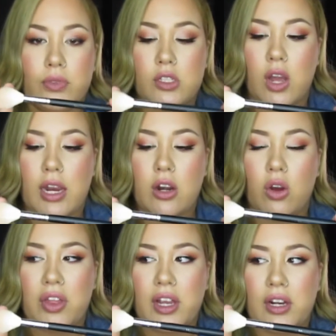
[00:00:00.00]
So I
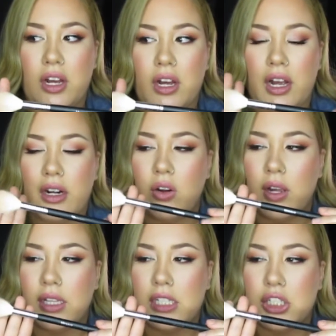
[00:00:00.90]
know
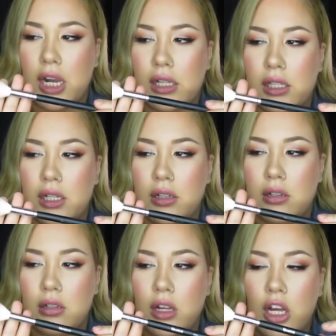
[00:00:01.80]
I think Jaclyn
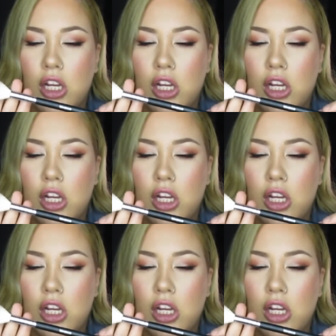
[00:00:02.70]
Hill